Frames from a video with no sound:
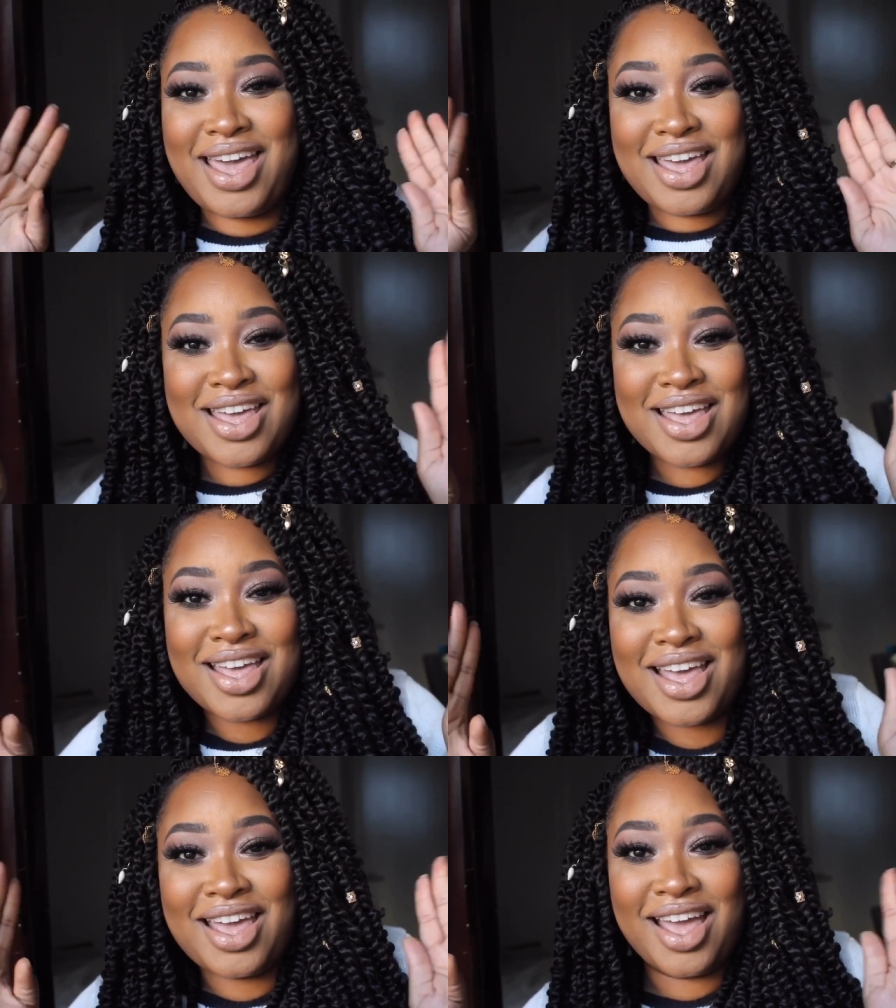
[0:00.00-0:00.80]
Hey,
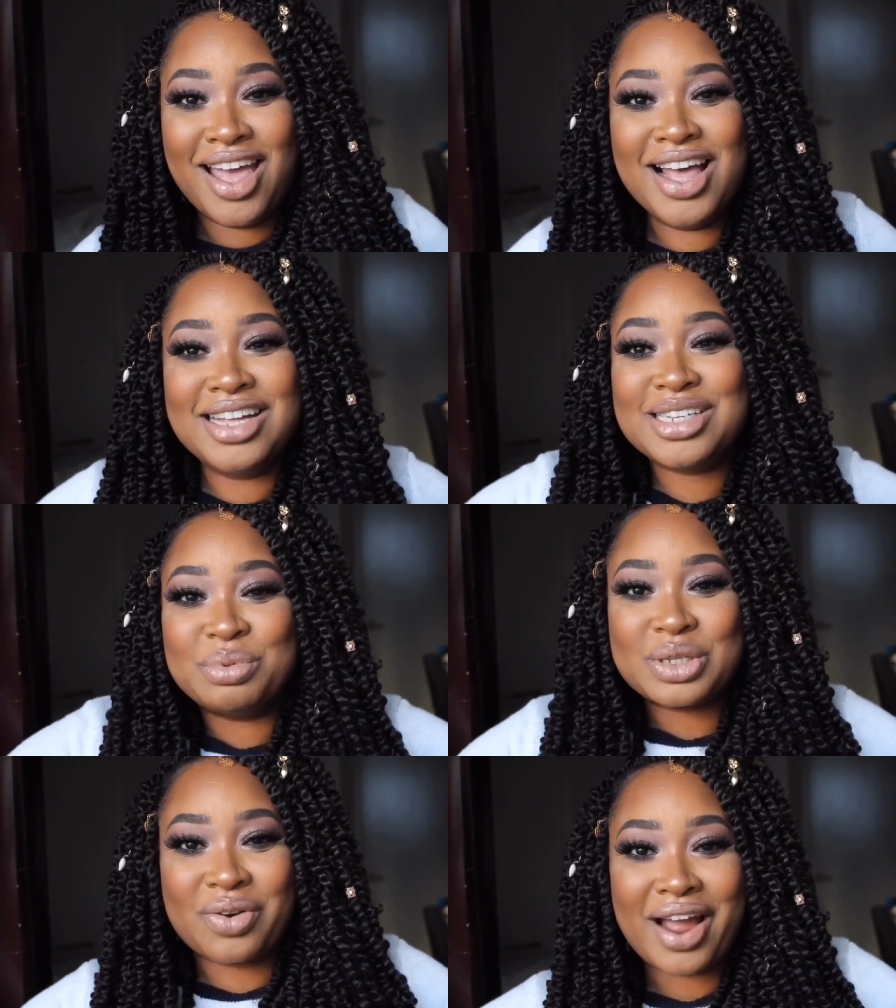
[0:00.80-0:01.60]

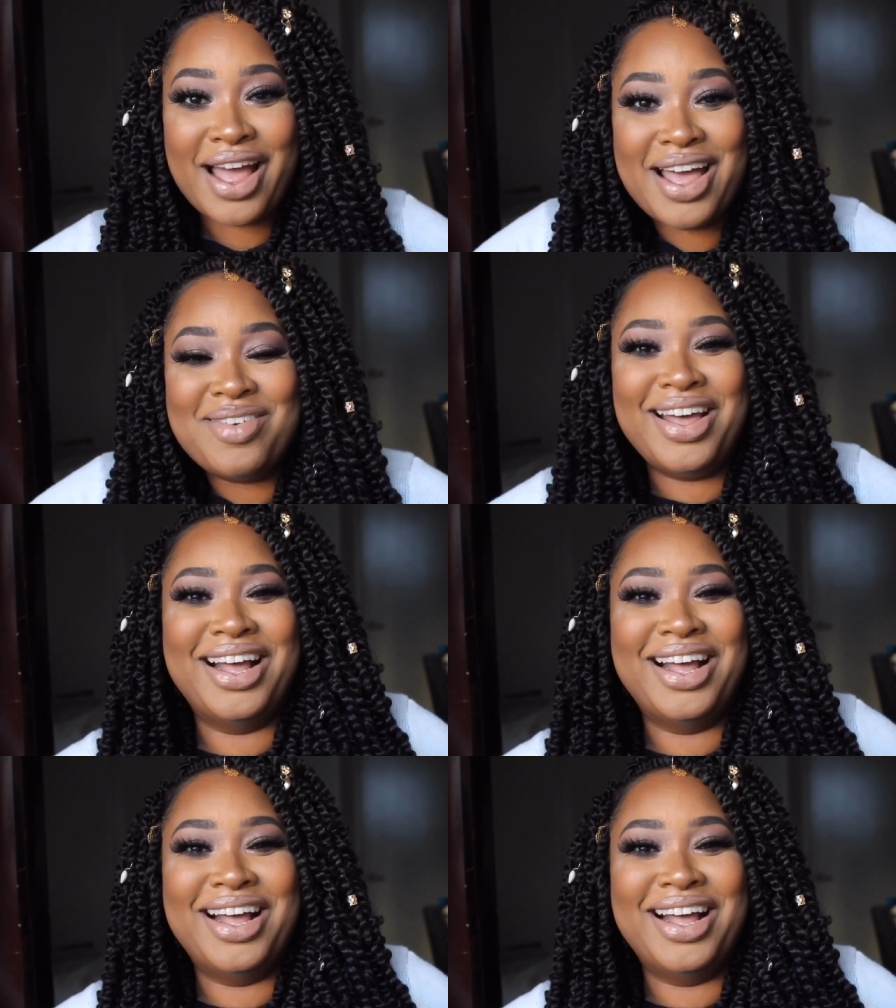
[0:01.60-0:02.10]
subscribe.